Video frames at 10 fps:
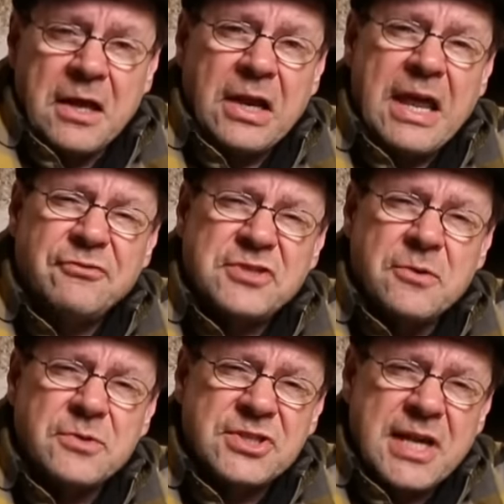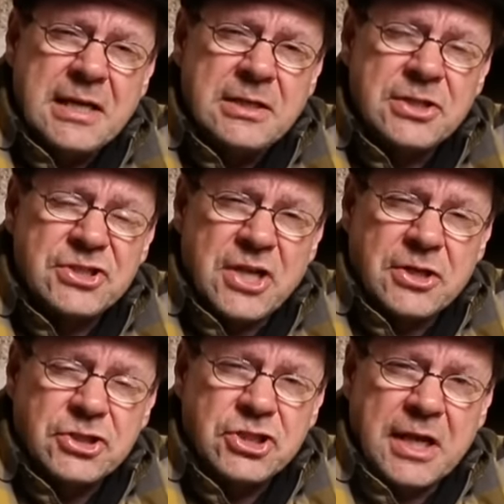left outside in the
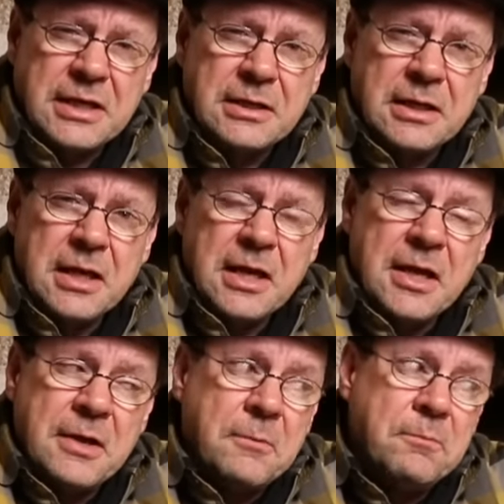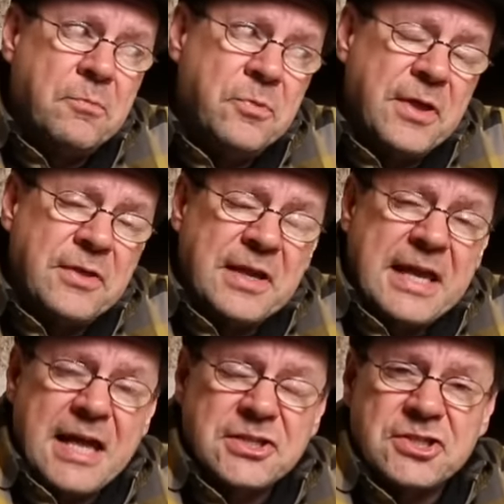sunshine the, the
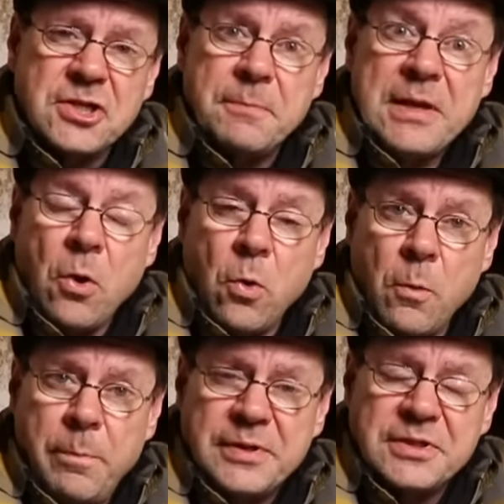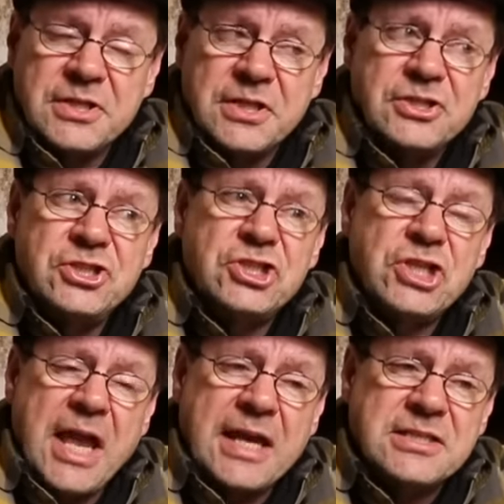casks are being opened,
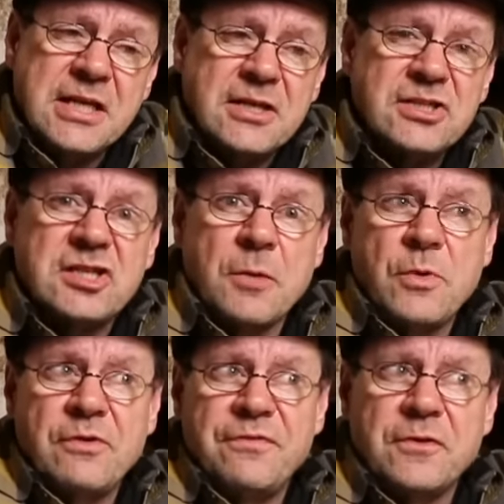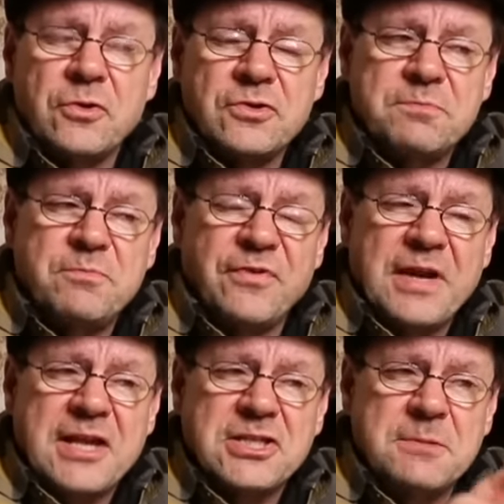checked. Someone forgets,
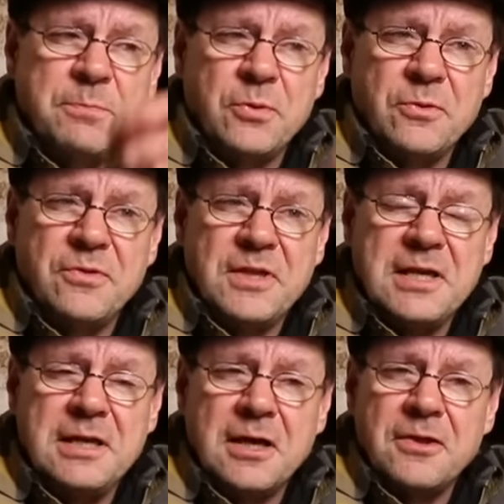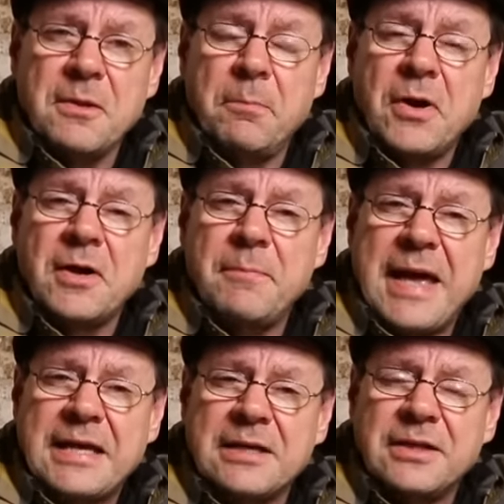forgets to put the, the bung
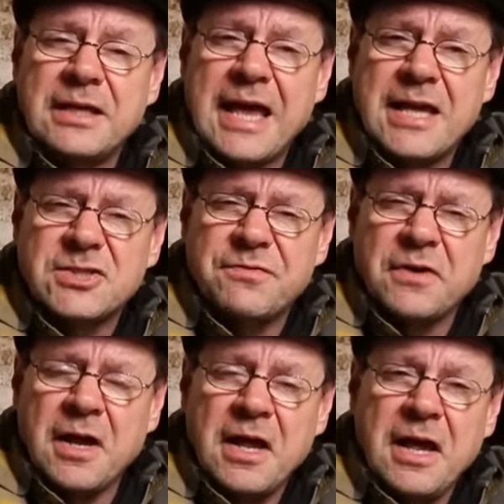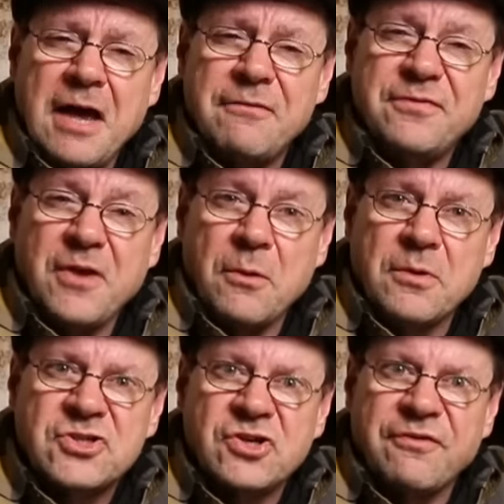back in the cask for a, a few
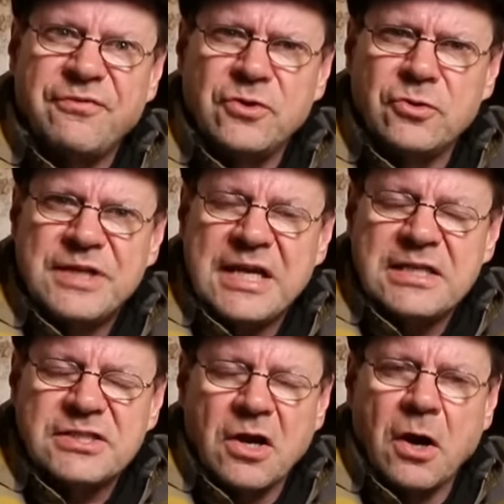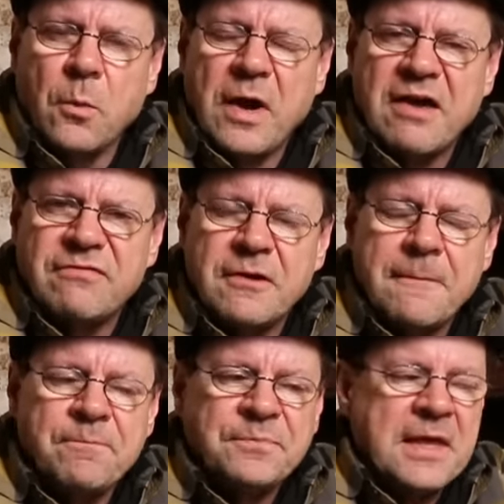hours or a few days or
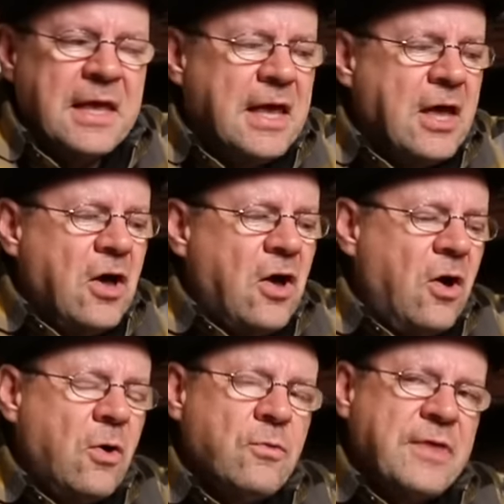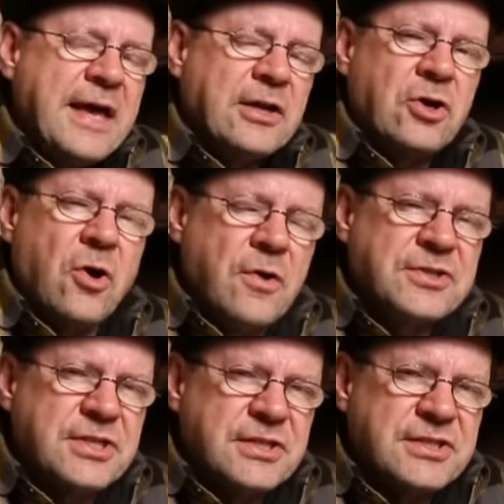whatever. All that
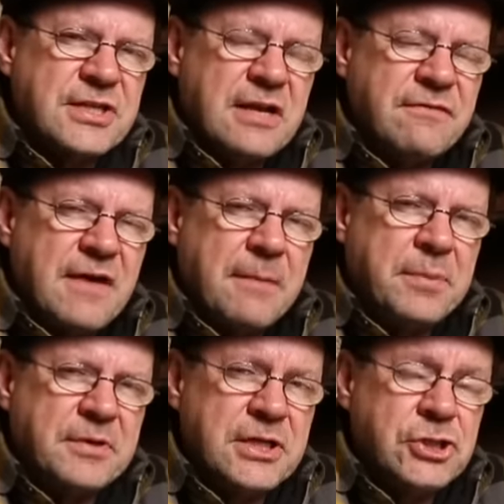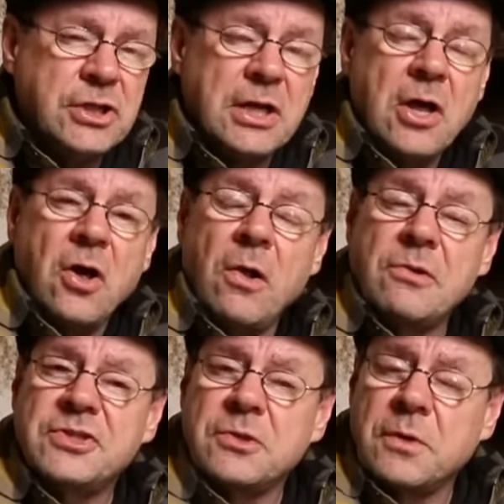causes evaporation.
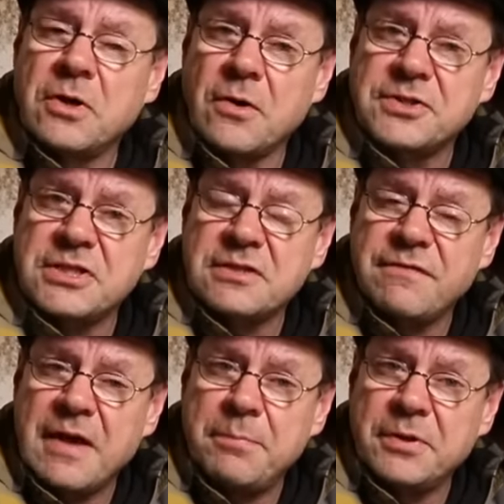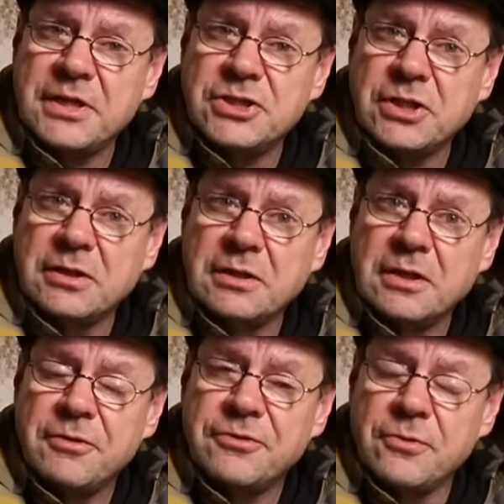Also, what causes evaporation
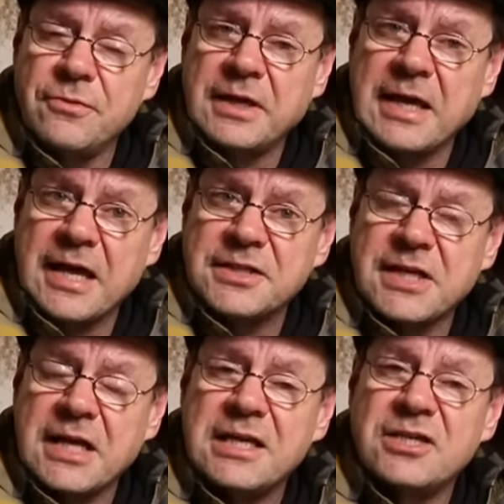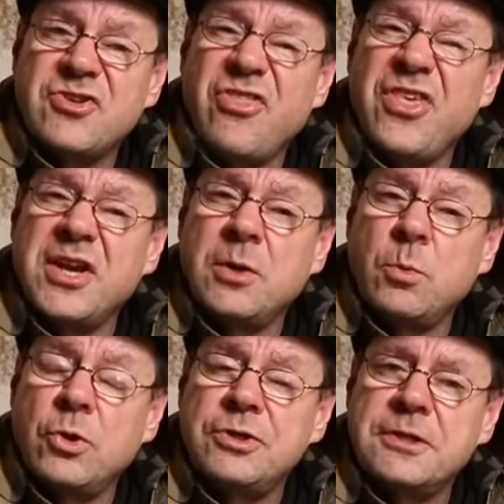through the cask is
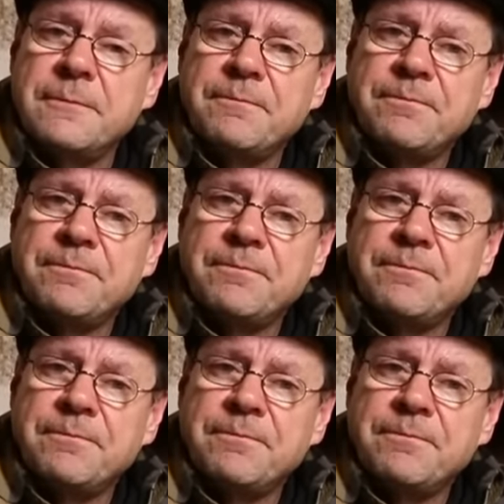thin wood